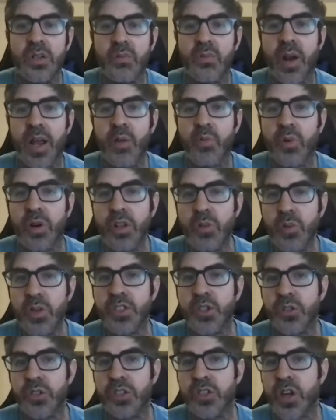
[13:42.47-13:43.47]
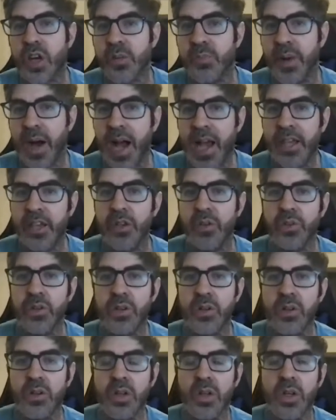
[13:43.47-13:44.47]
right? We're the ones who stuck by you
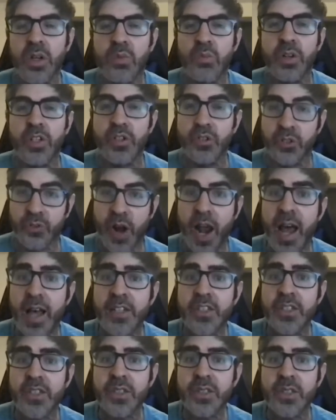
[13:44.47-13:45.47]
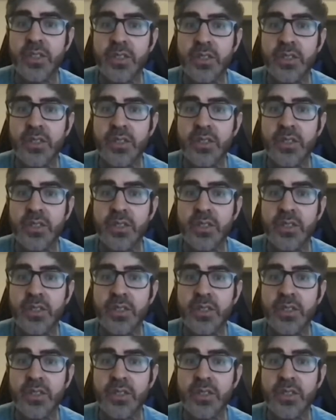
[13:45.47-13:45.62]
when you crashed.